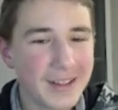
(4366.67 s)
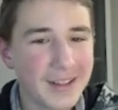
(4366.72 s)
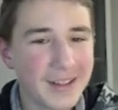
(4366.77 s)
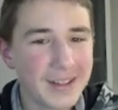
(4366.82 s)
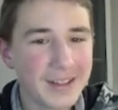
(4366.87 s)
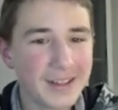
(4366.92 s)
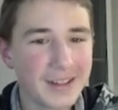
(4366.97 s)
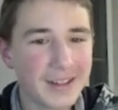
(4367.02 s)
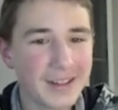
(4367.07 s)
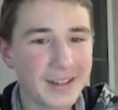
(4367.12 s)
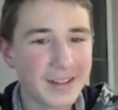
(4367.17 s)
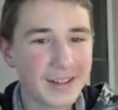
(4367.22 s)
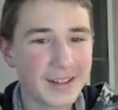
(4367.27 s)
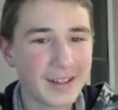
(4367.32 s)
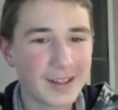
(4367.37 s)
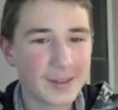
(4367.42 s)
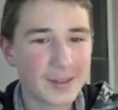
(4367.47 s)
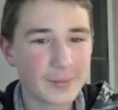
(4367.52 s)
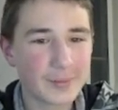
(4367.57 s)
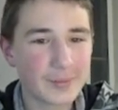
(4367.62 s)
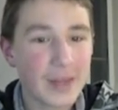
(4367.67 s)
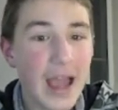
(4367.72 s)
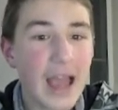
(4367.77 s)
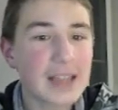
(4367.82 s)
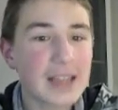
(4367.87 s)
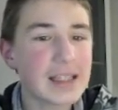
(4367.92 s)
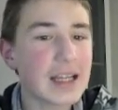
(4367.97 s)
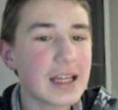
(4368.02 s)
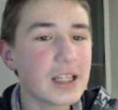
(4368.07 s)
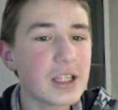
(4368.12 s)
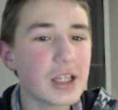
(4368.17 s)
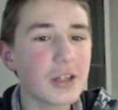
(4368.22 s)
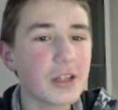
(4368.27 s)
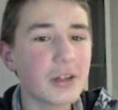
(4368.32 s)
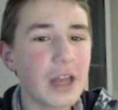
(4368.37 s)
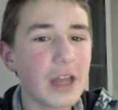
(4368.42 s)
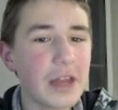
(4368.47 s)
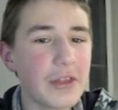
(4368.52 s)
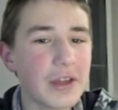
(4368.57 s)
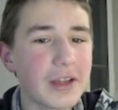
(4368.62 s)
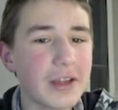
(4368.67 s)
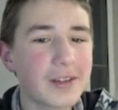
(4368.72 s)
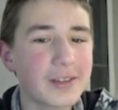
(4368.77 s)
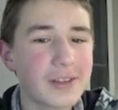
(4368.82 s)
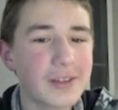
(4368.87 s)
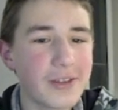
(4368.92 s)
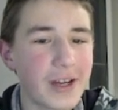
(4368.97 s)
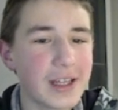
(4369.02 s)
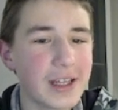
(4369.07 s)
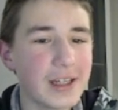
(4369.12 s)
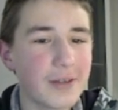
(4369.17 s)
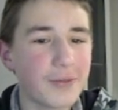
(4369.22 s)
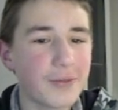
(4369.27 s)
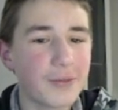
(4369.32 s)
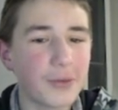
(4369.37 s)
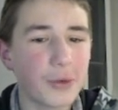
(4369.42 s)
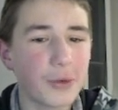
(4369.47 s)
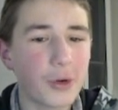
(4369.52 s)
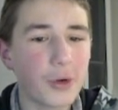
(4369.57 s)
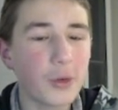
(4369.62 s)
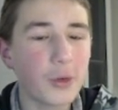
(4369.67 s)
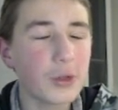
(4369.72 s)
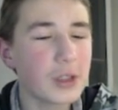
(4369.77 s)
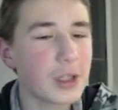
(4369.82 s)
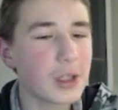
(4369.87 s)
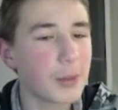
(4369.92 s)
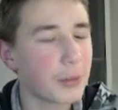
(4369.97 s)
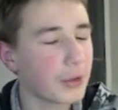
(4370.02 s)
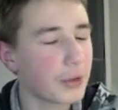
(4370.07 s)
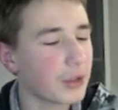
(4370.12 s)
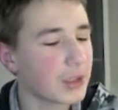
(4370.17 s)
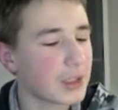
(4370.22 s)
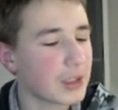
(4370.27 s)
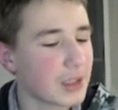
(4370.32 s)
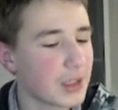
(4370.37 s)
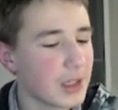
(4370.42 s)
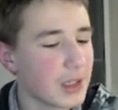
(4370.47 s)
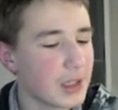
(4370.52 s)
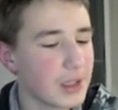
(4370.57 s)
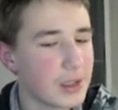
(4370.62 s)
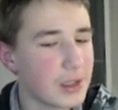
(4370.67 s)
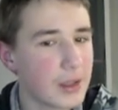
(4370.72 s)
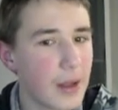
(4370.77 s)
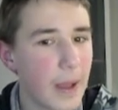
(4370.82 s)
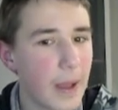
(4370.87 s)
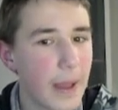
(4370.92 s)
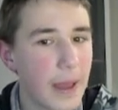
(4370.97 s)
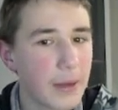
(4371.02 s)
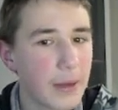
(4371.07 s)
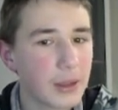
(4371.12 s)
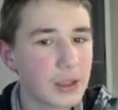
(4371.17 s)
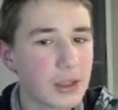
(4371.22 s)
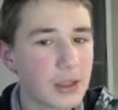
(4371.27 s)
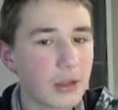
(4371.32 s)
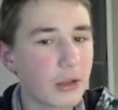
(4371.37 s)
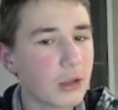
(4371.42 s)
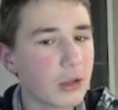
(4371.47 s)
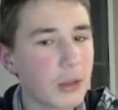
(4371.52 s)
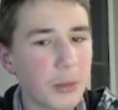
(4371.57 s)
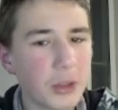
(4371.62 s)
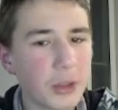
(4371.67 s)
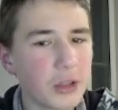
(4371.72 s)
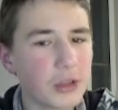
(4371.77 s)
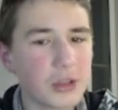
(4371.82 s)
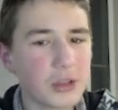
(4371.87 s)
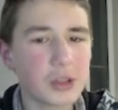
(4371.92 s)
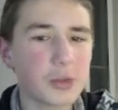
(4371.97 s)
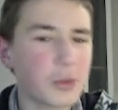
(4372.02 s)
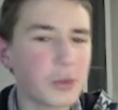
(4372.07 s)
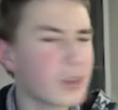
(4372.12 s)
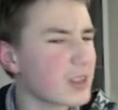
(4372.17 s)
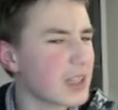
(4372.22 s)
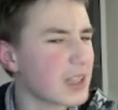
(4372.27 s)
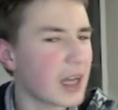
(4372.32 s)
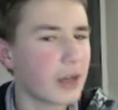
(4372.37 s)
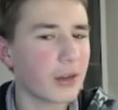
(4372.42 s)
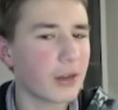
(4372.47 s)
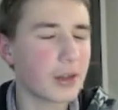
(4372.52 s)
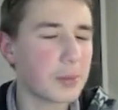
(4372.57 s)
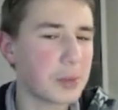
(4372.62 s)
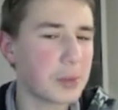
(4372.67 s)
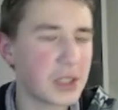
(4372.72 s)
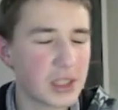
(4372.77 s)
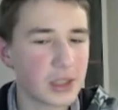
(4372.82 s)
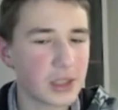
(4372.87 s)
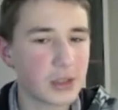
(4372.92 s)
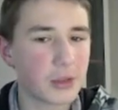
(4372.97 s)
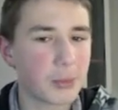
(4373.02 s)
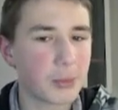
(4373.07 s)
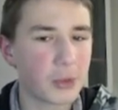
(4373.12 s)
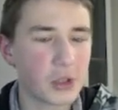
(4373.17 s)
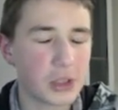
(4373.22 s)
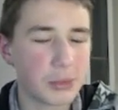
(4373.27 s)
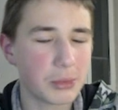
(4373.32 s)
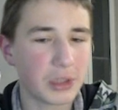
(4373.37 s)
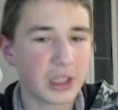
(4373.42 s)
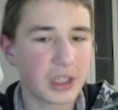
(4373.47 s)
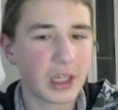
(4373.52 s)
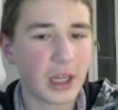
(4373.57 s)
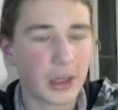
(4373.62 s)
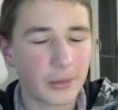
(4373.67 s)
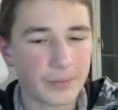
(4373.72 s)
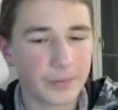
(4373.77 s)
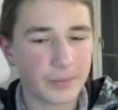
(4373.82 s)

Yeah. It's actually good, I think, training for Ultrabullet, isn't it? Because in Ultrabullet you just want to sack all the pieces you possibly can.